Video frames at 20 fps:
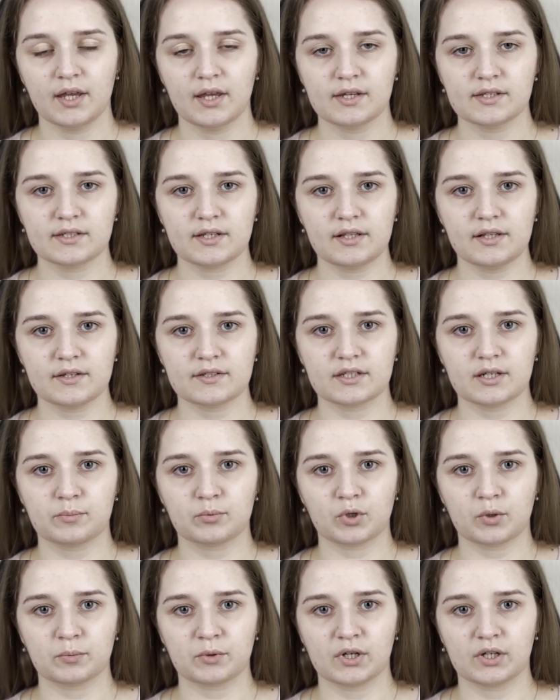Select the
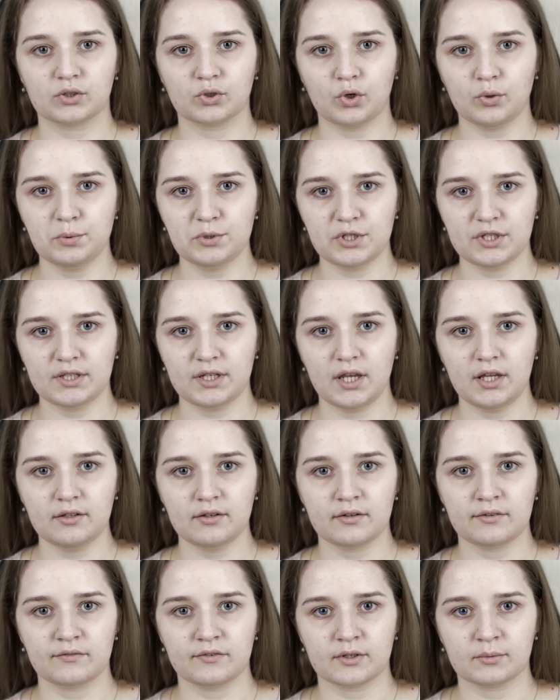appropriate option and
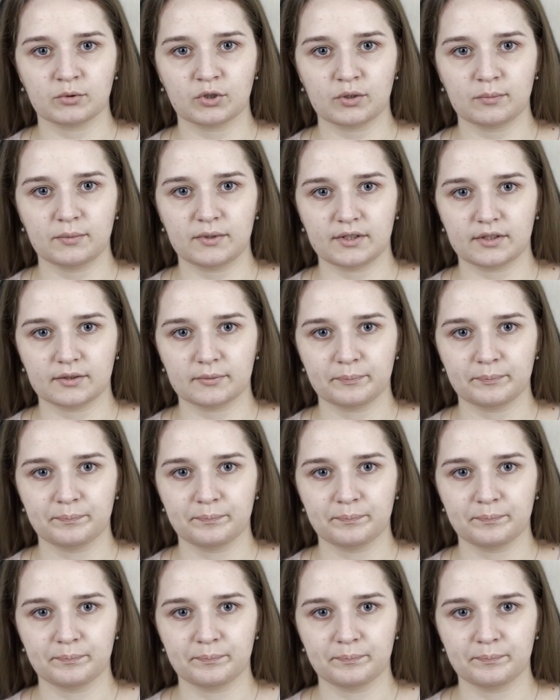confirm your bid.